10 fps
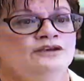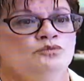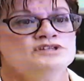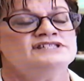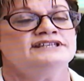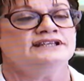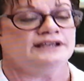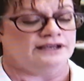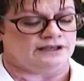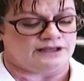was the
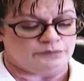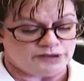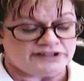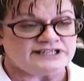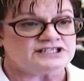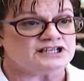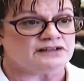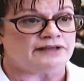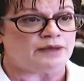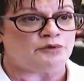uh, ability to
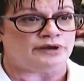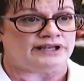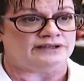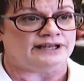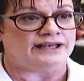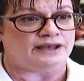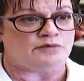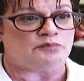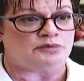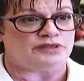collaborate and come
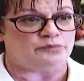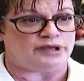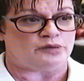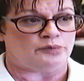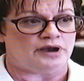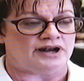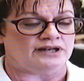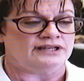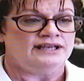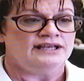up with a better product.